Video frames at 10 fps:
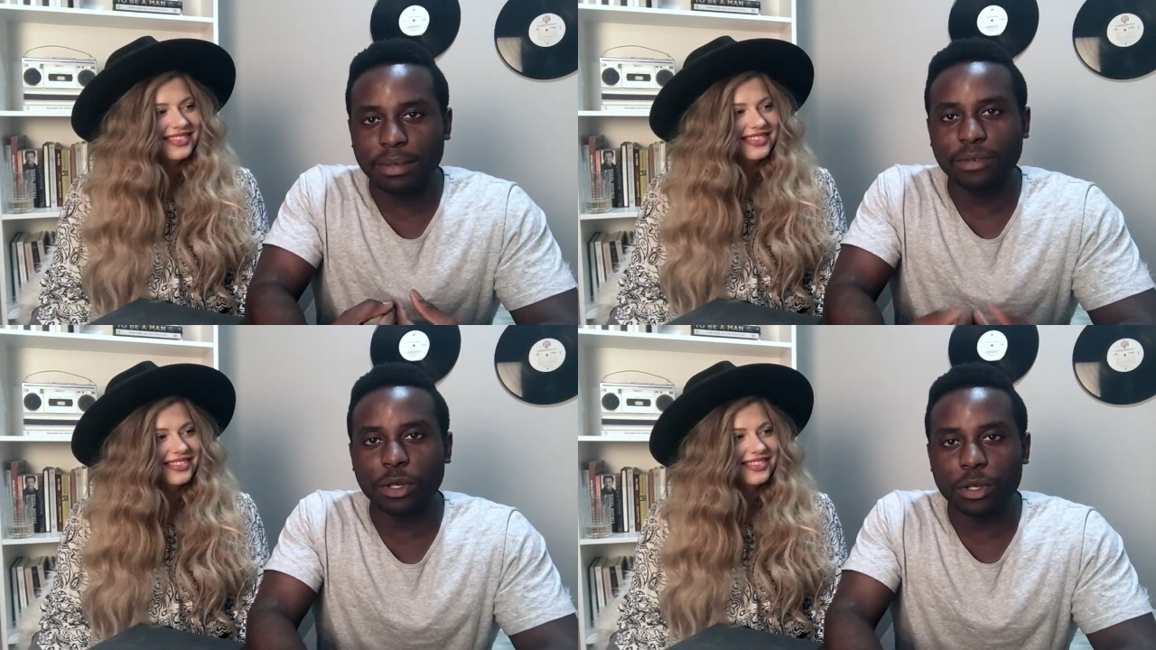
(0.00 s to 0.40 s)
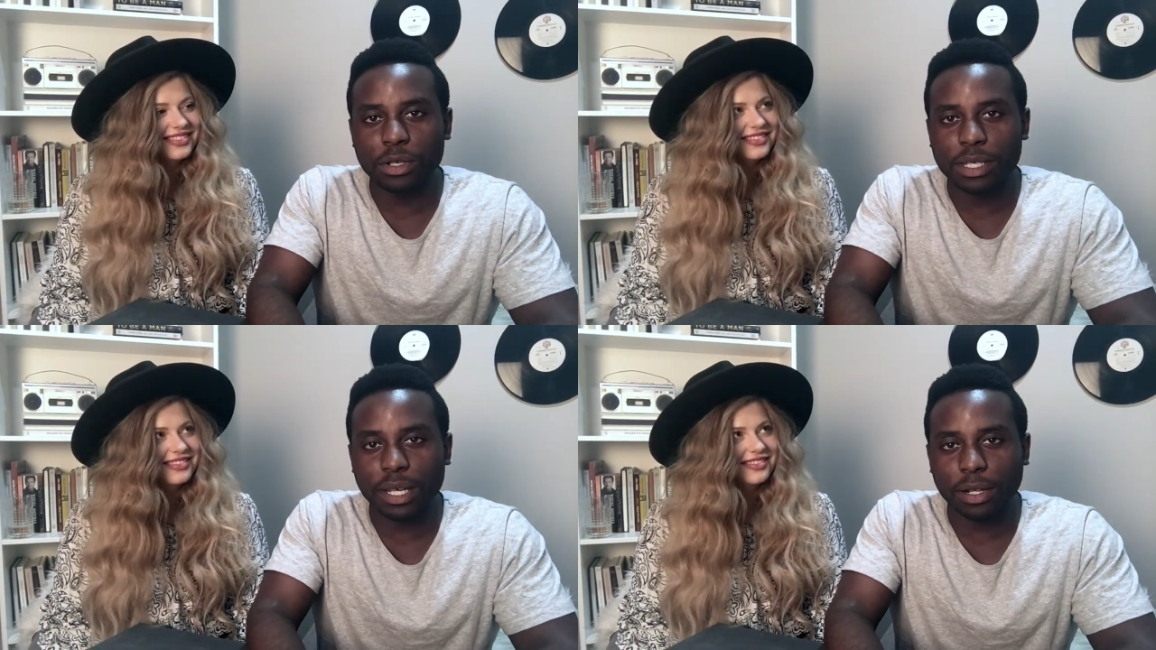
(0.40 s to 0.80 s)
Speaker 1: If you
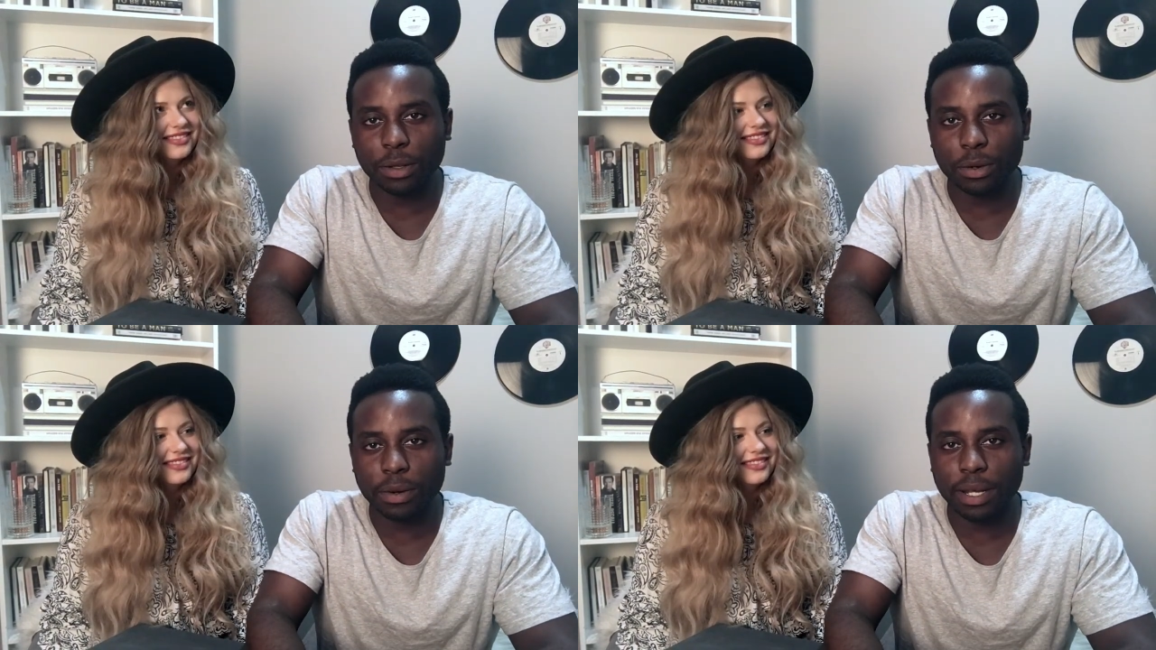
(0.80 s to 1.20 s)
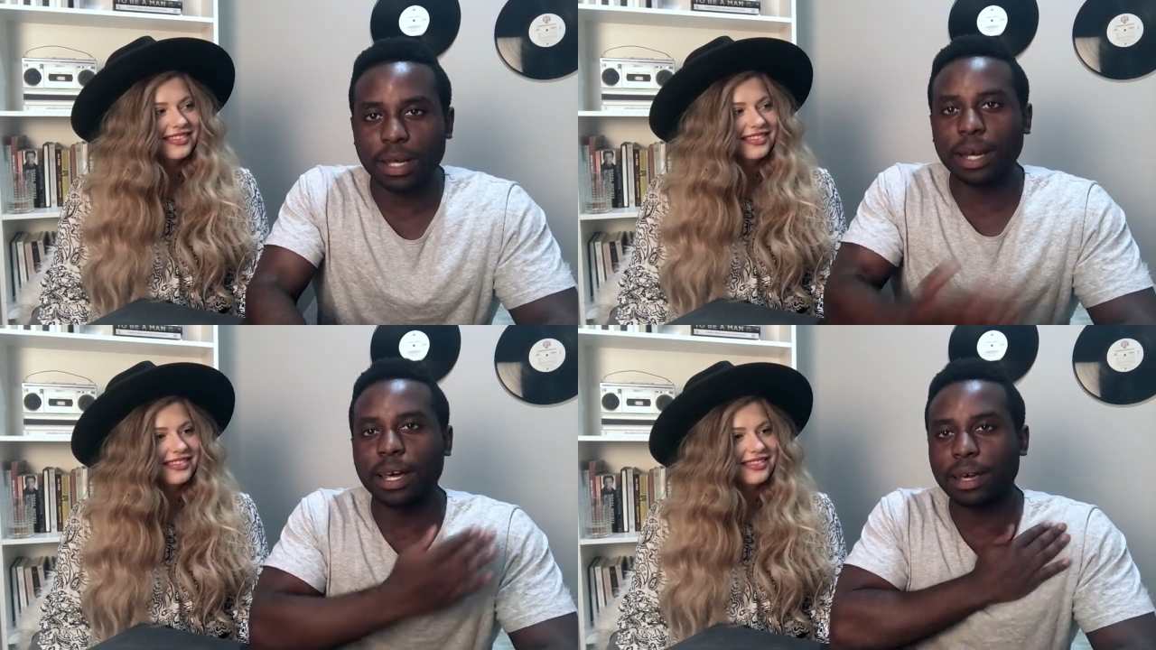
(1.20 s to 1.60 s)
couldn't tell already,
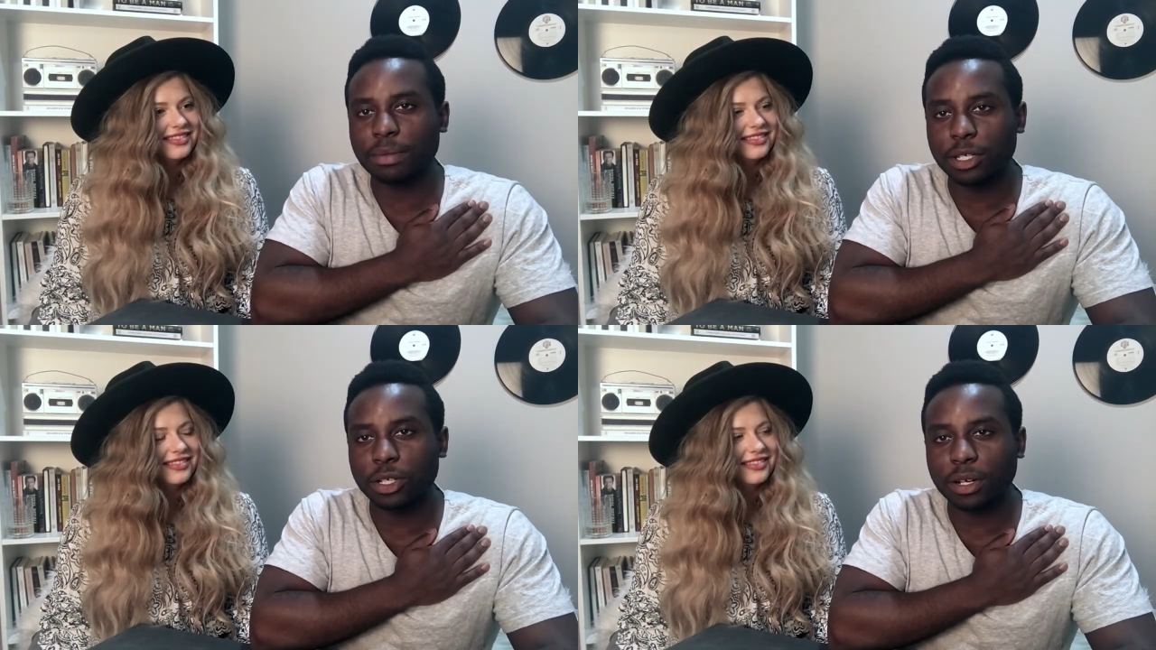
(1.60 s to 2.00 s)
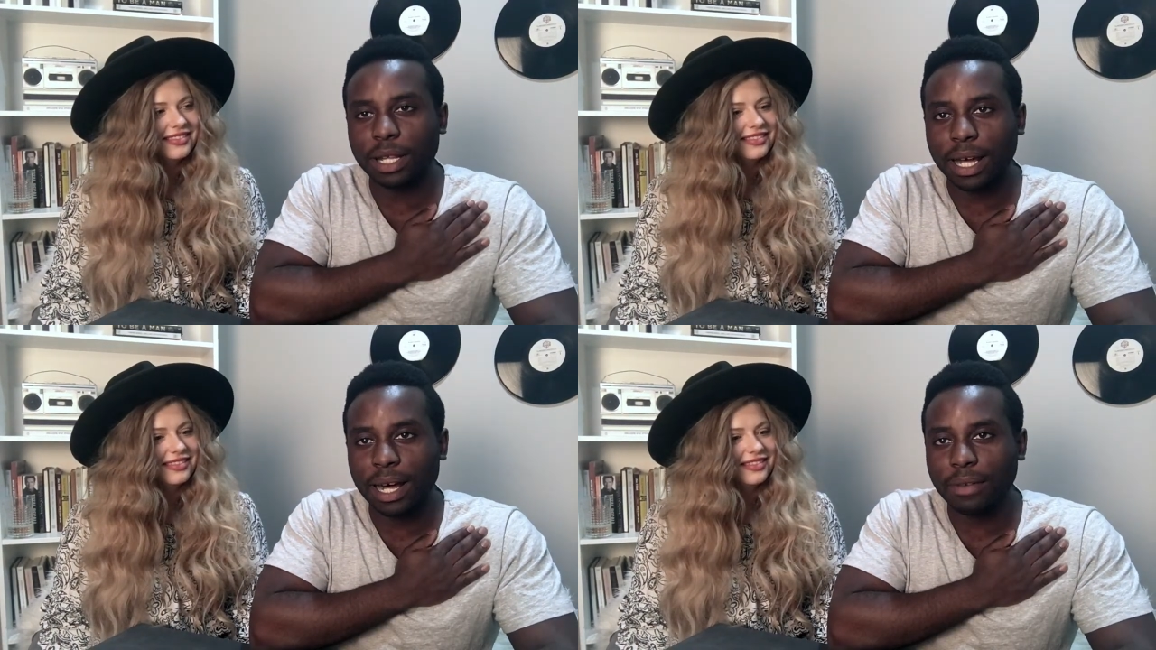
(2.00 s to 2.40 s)
I am the
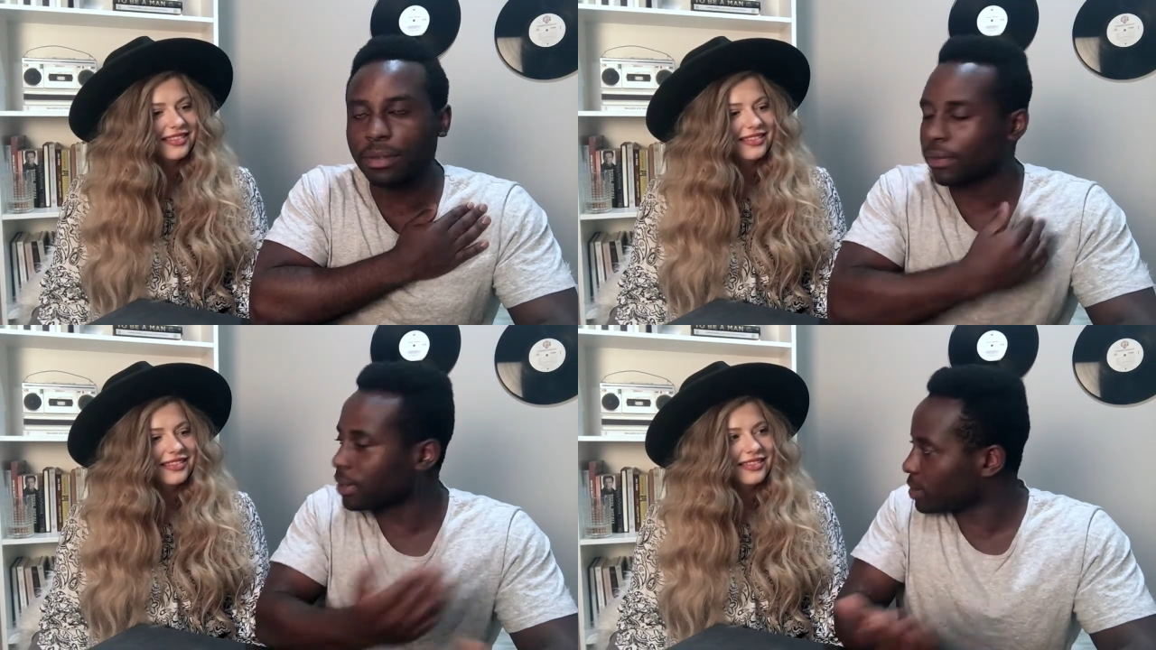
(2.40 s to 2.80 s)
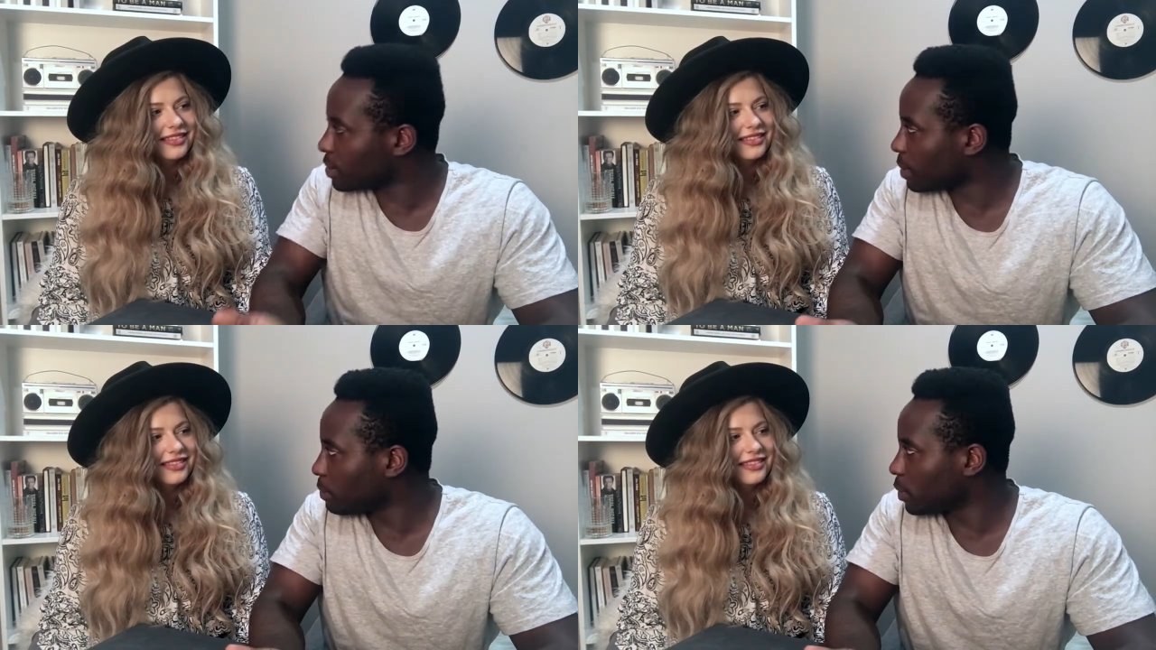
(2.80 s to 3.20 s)
chocolate half of
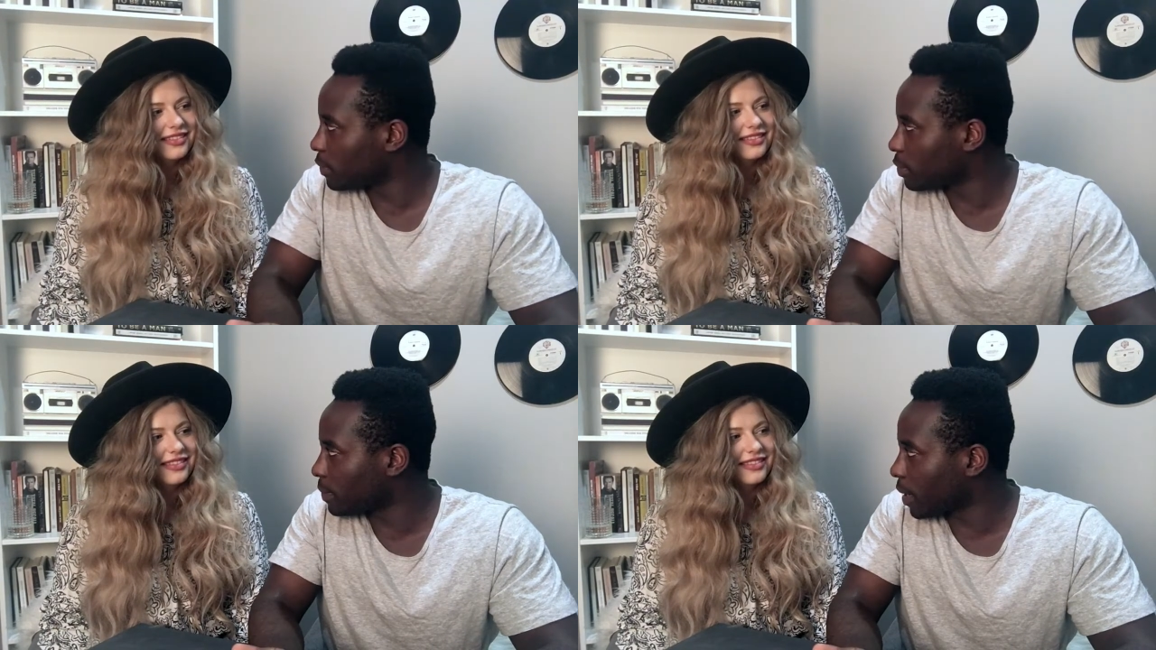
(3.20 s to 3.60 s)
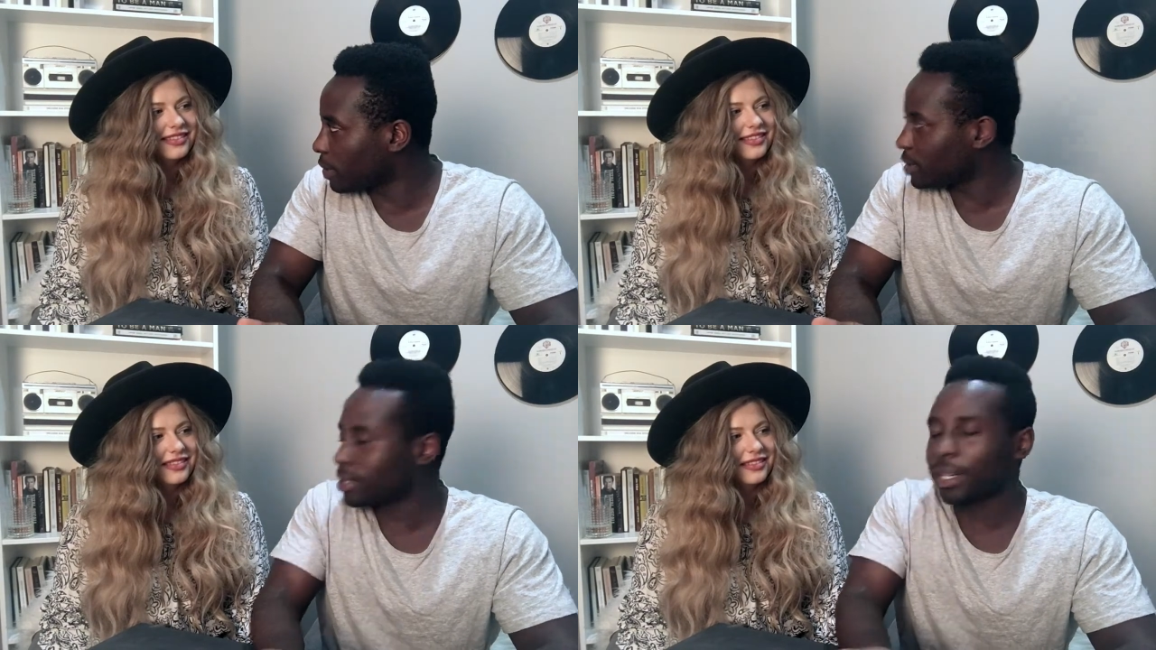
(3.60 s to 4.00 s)
this beautiful
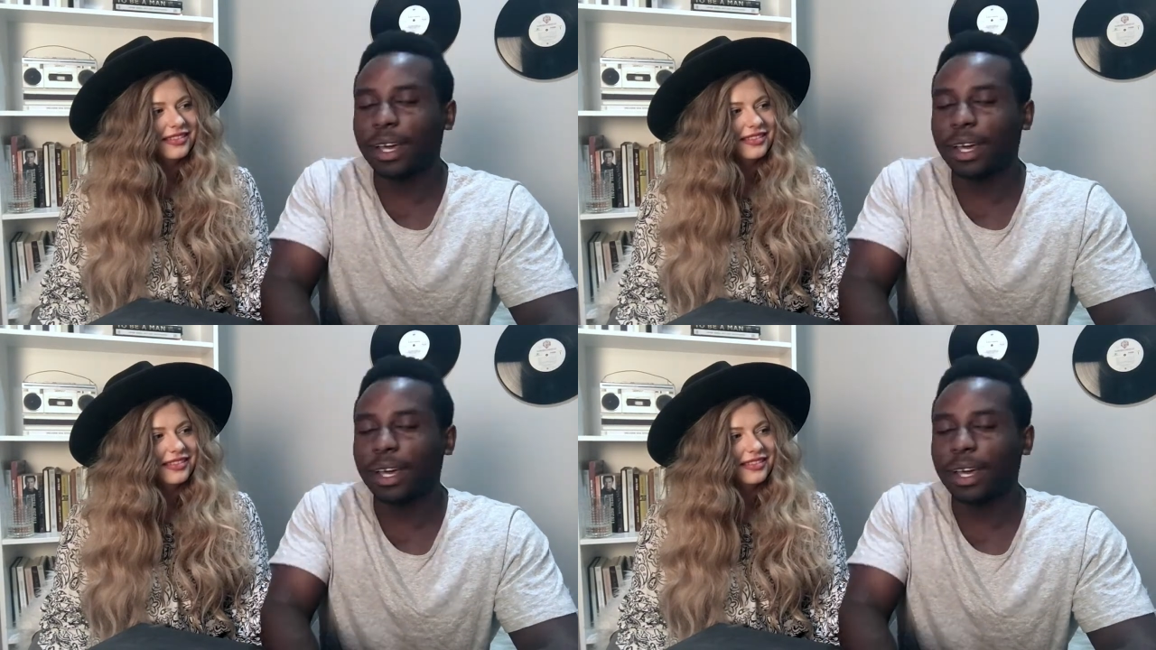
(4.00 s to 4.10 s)
marriage.